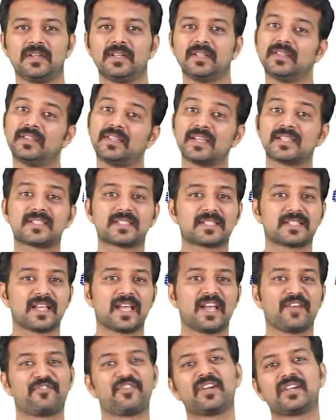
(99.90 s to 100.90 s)
This
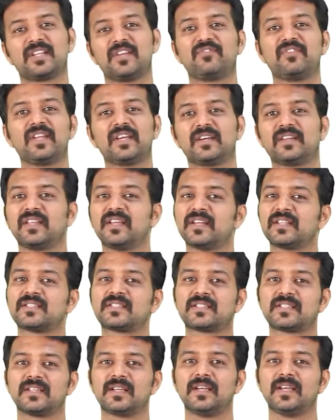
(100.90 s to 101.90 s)
effectively
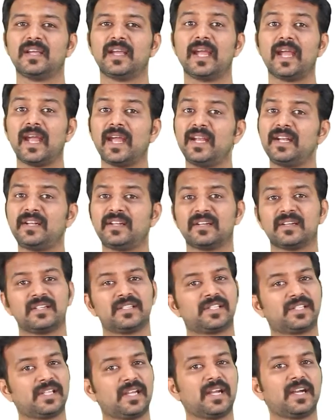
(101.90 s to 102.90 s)
creates 8
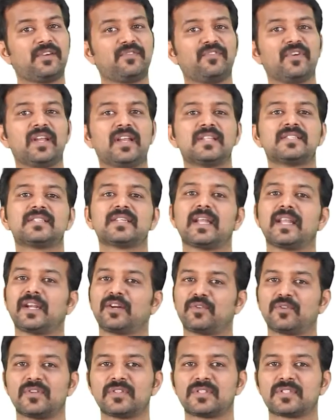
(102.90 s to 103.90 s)
shared valence
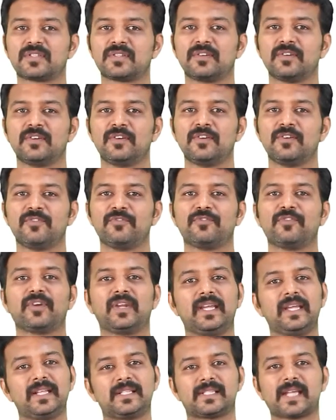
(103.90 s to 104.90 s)
electrons for
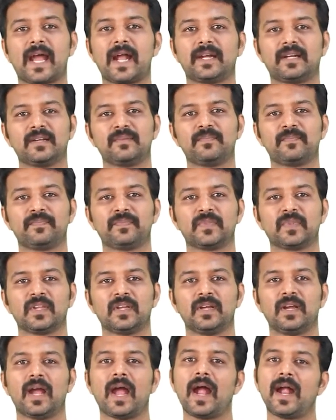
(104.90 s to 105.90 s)
each atom
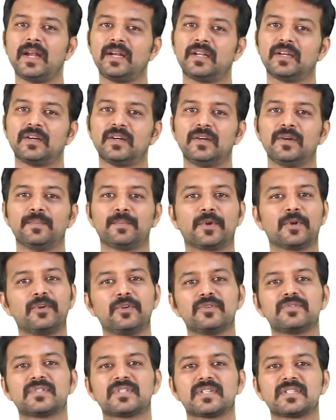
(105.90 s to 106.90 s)
and
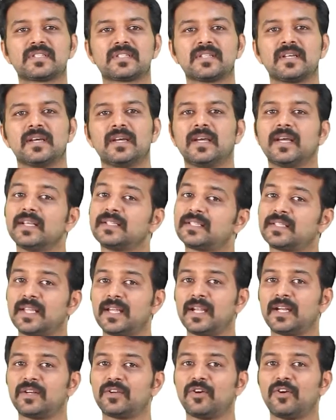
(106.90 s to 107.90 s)
produces a
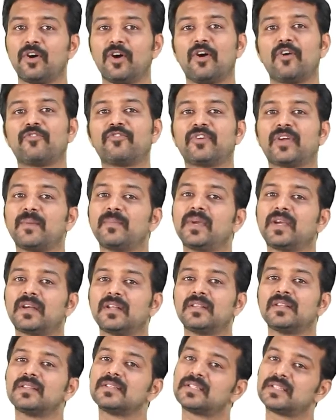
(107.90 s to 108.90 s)
state of
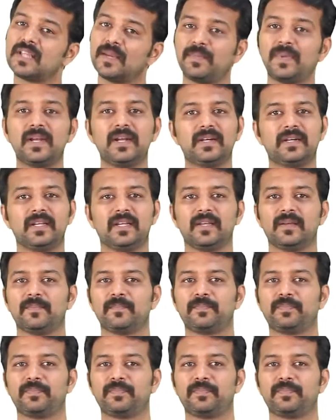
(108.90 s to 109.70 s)
chemical stability.